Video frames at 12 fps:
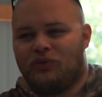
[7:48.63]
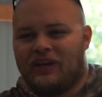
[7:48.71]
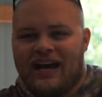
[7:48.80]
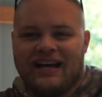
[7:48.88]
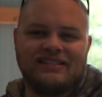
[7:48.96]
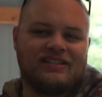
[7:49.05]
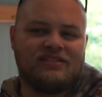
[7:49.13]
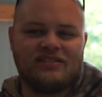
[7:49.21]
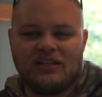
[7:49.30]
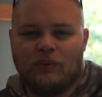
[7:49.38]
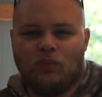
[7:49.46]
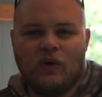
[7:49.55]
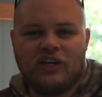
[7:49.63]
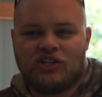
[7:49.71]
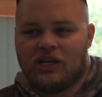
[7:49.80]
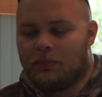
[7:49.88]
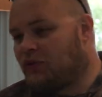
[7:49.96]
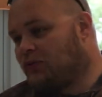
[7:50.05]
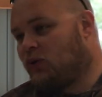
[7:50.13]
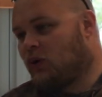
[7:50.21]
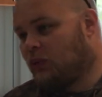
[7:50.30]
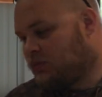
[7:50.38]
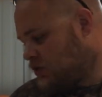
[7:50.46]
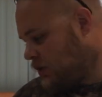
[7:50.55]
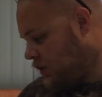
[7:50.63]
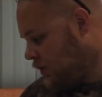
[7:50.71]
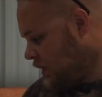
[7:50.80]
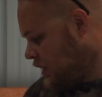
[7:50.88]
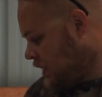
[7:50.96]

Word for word: guys in some way, shape, or form. So